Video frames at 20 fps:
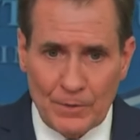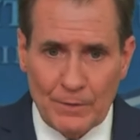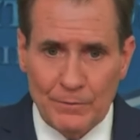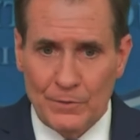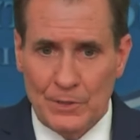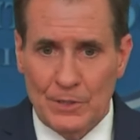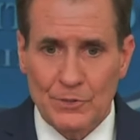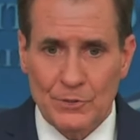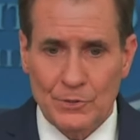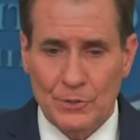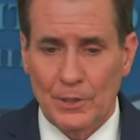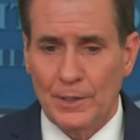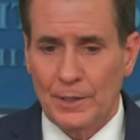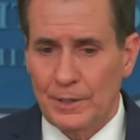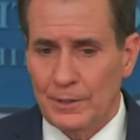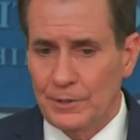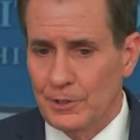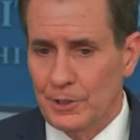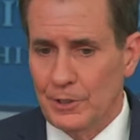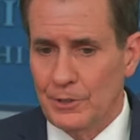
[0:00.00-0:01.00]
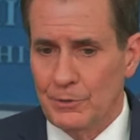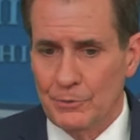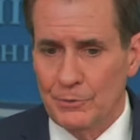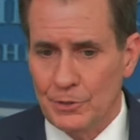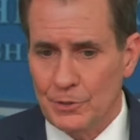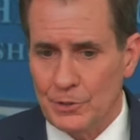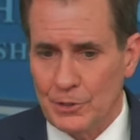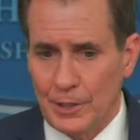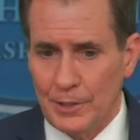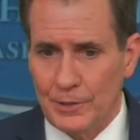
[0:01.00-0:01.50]
these uh, continued
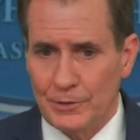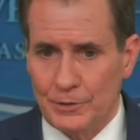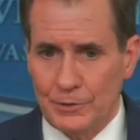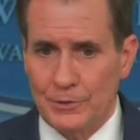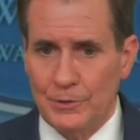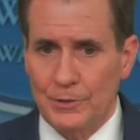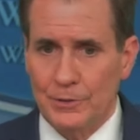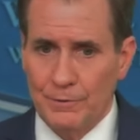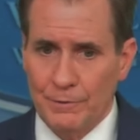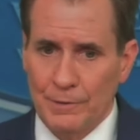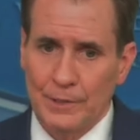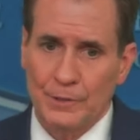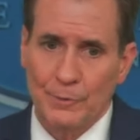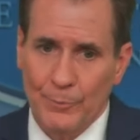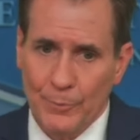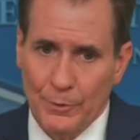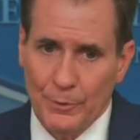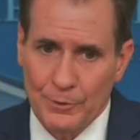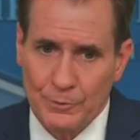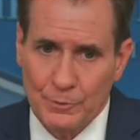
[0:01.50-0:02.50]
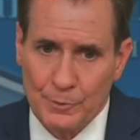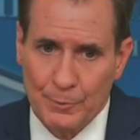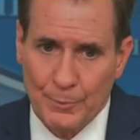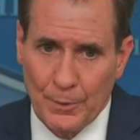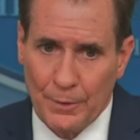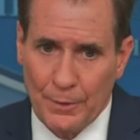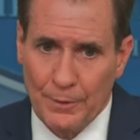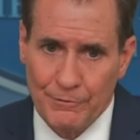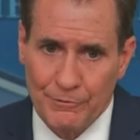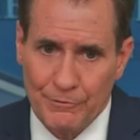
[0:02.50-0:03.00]
discussions that Director Burns was
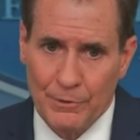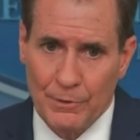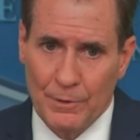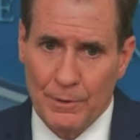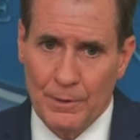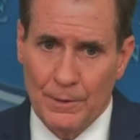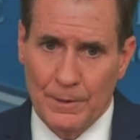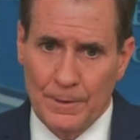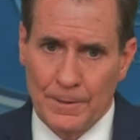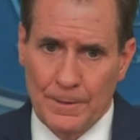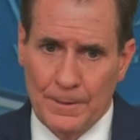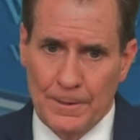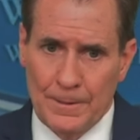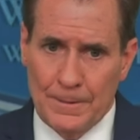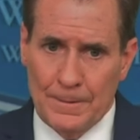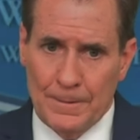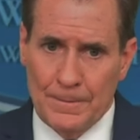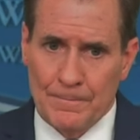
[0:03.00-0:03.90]
part of. And when do you think you'll have